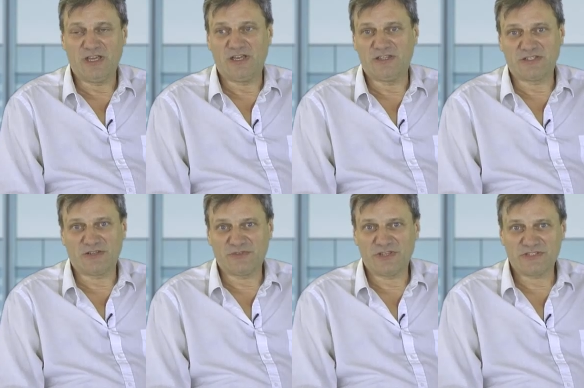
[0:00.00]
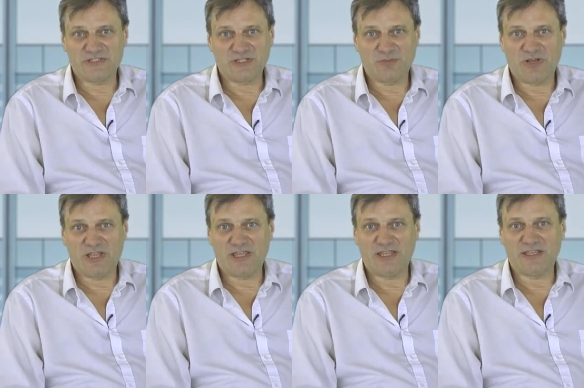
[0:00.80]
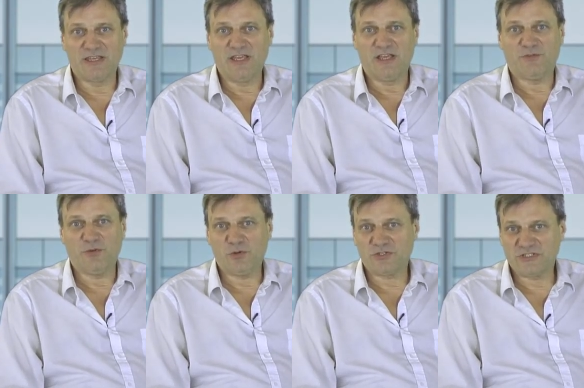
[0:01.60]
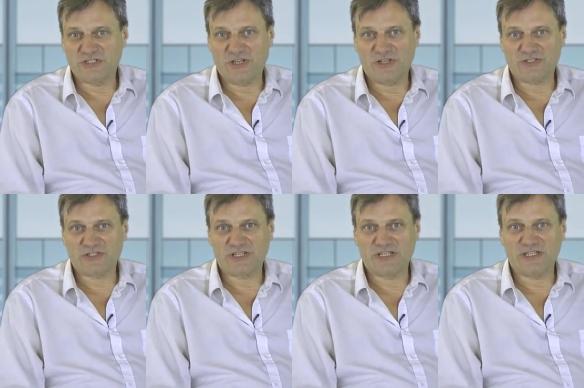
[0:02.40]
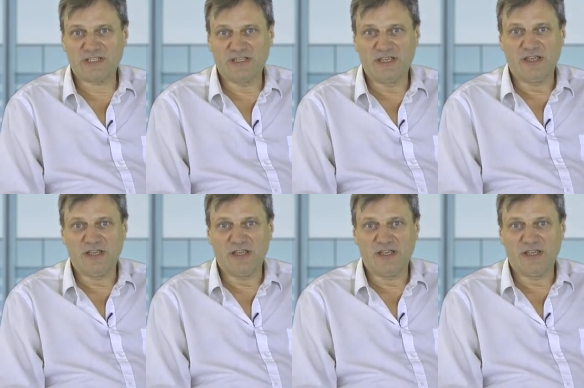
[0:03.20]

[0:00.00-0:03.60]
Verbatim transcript: uh, Diversity are playing, Flawless dancing,